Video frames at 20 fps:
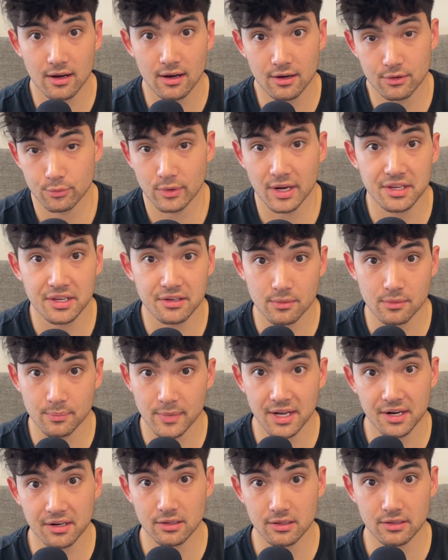regular
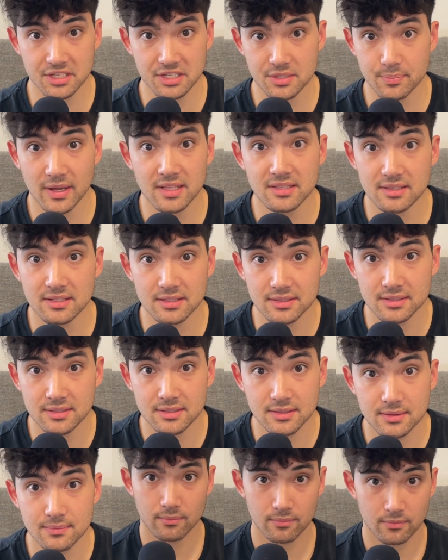medical
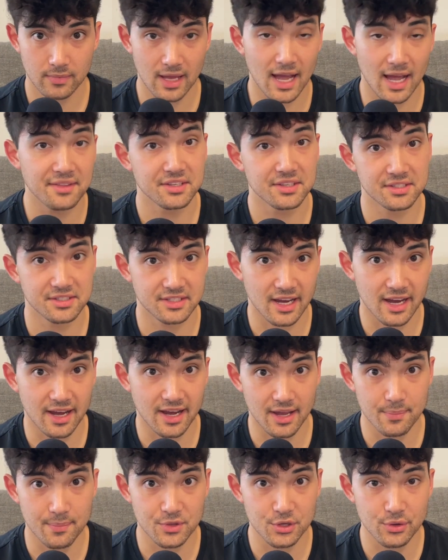expenses. At this
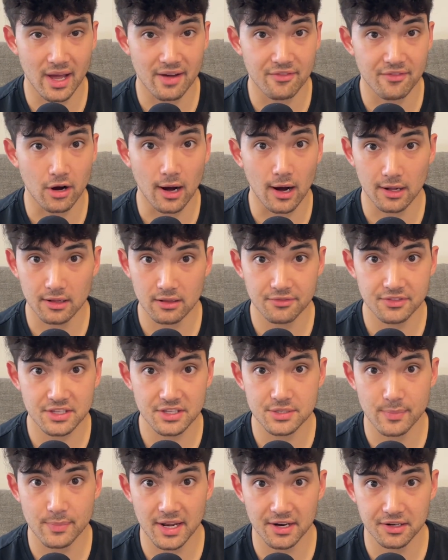time, you have all of
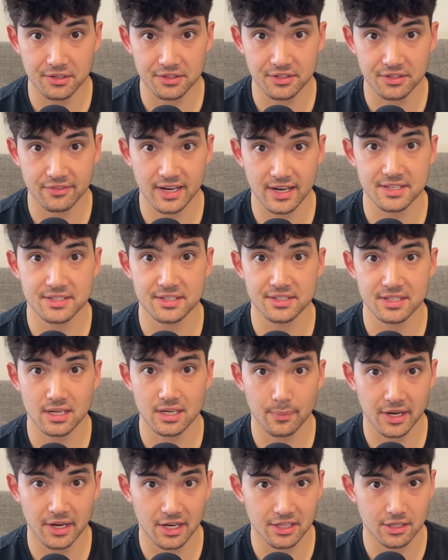these medical devices
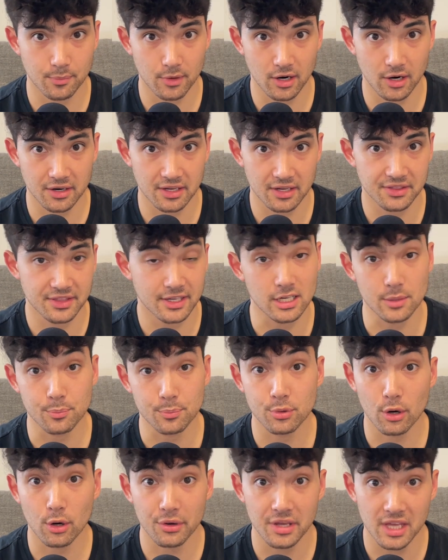coming on the market that are
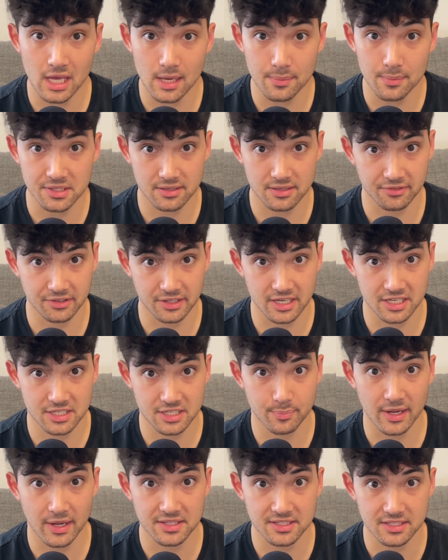prohibitively
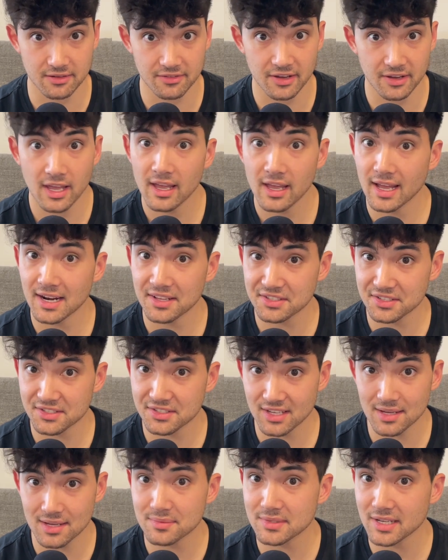expensive. And at the
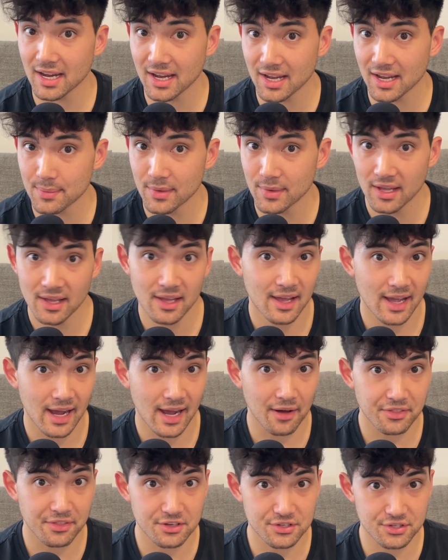same time,
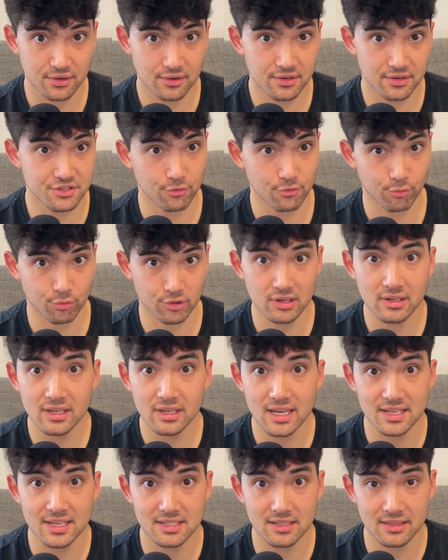health insurance
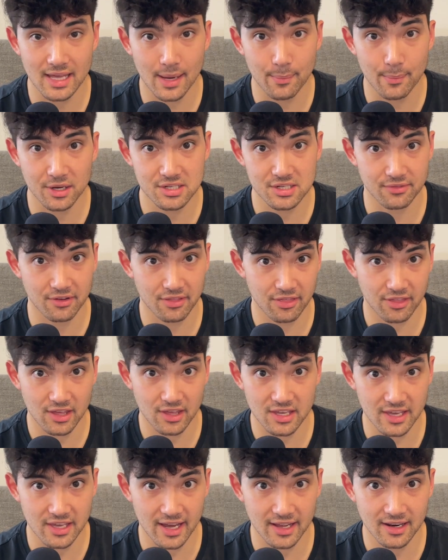really isn't that much of a
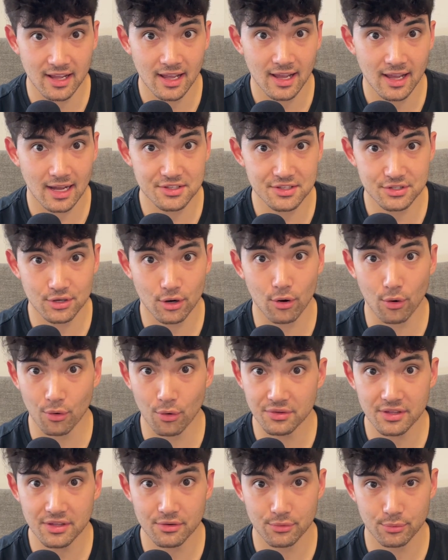thing yet, and so
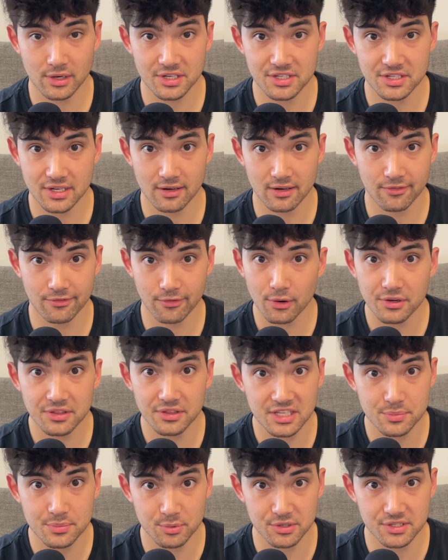only the rich can afford
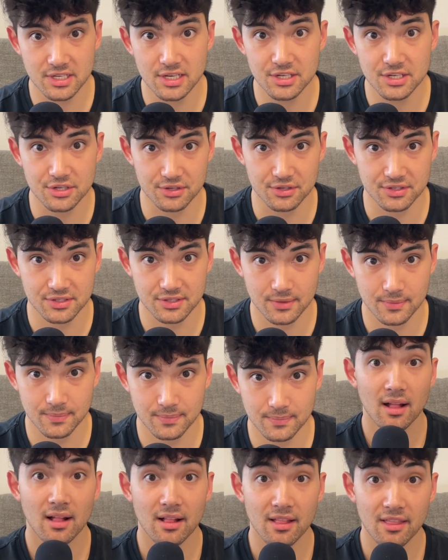these procedures.
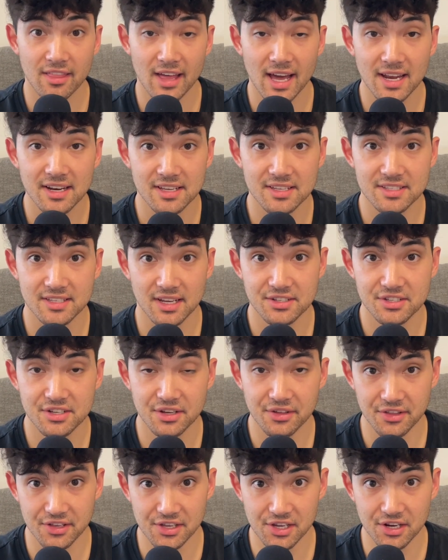That is
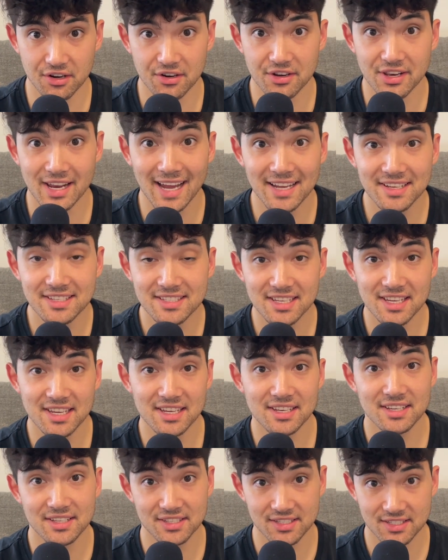until the year
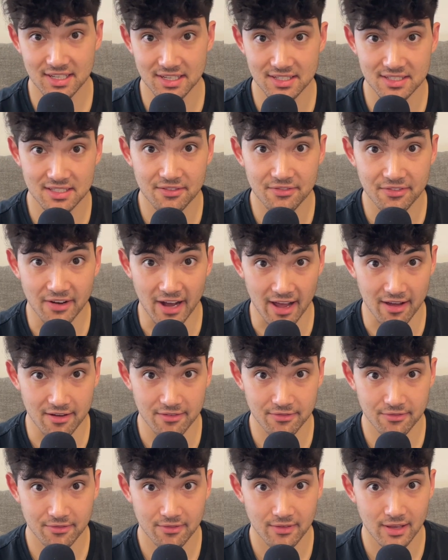
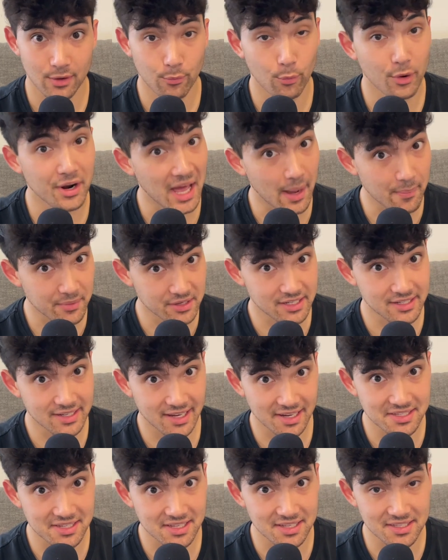1965. And what happened in
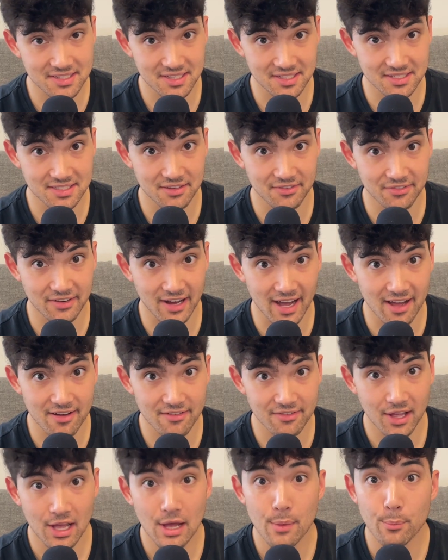
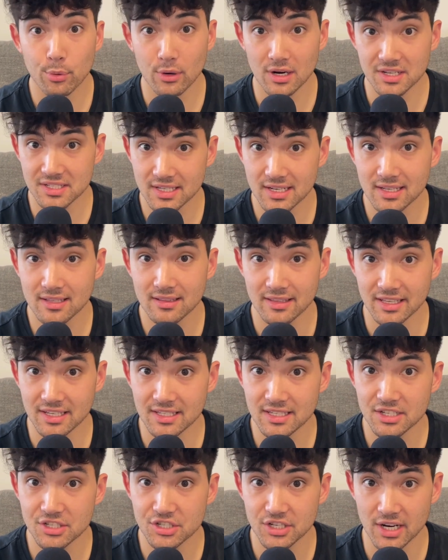1965? President
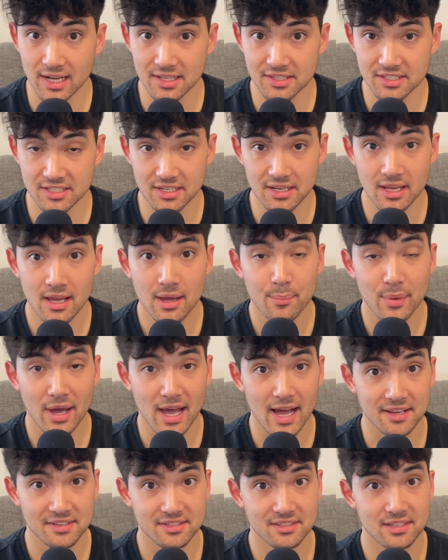Lyndon Johnson
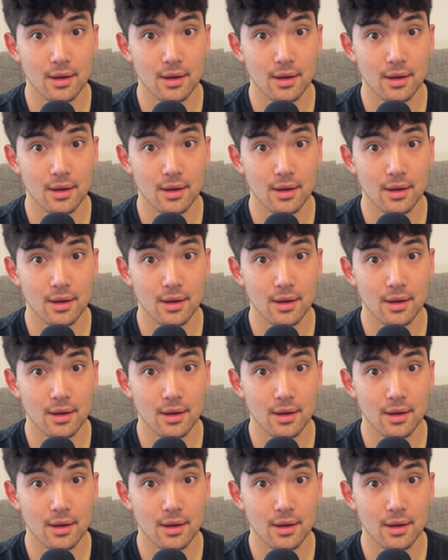passed